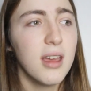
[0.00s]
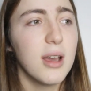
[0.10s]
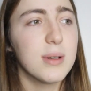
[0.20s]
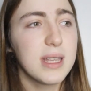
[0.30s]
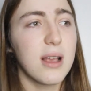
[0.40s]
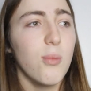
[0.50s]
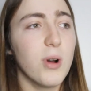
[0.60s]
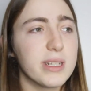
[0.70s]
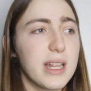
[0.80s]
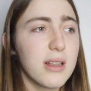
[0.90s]
It was like
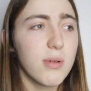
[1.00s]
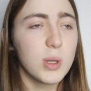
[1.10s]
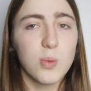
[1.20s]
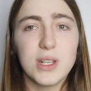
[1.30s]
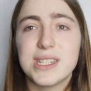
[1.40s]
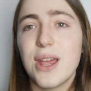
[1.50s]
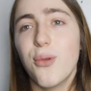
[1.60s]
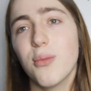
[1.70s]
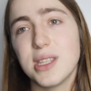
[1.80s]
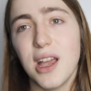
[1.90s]
one side of the road was one state and
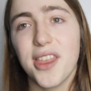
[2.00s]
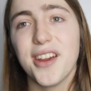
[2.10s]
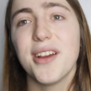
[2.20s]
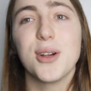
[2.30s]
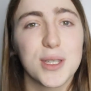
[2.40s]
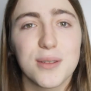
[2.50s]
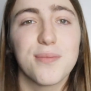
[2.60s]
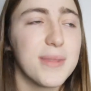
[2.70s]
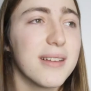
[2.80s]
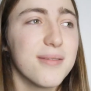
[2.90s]
one was the other. It was
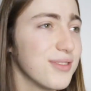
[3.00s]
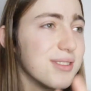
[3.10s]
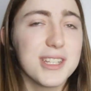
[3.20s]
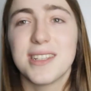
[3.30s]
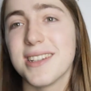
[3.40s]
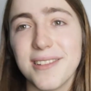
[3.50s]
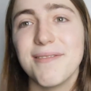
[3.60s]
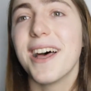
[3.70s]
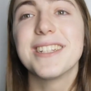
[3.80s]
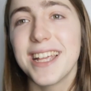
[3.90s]
just as
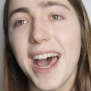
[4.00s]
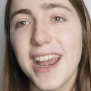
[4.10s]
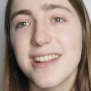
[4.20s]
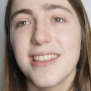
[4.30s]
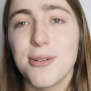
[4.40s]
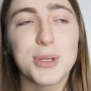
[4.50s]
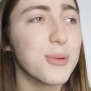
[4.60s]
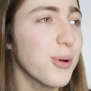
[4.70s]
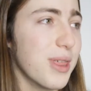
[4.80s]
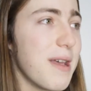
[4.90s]
a side. That was a
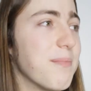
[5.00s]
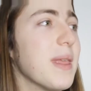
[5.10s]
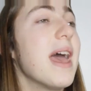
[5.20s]
cool thing.